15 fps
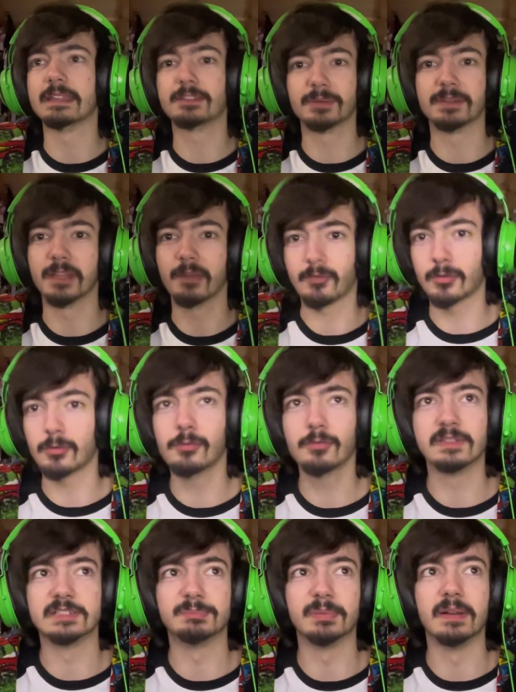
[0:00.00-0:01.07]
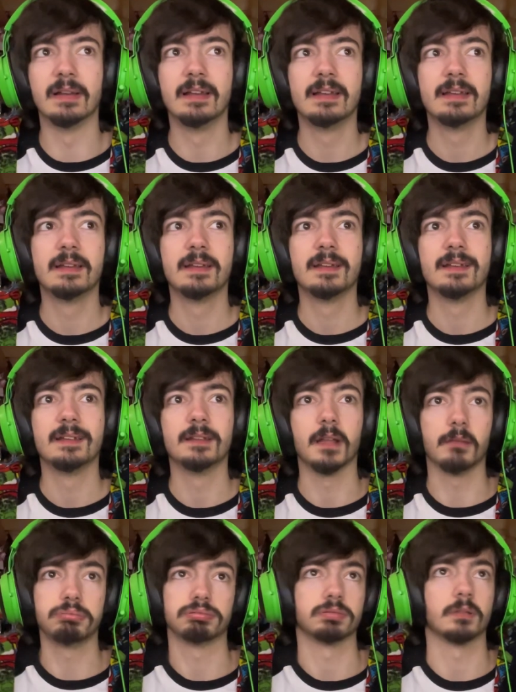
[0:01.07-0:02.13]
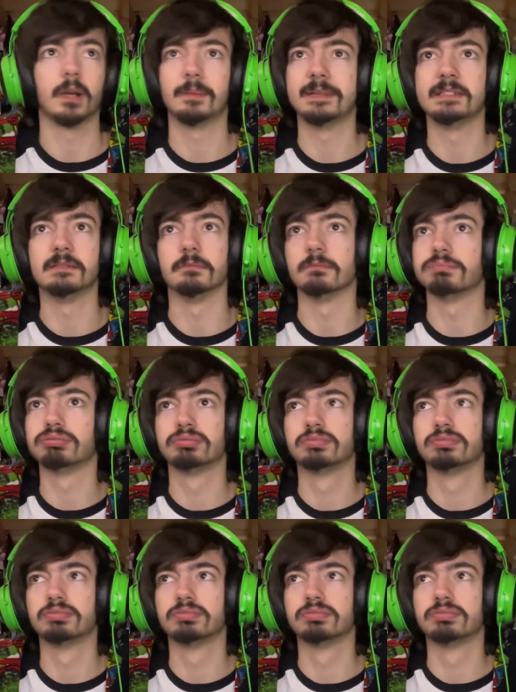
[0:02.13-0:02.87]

another chorus, but I mean,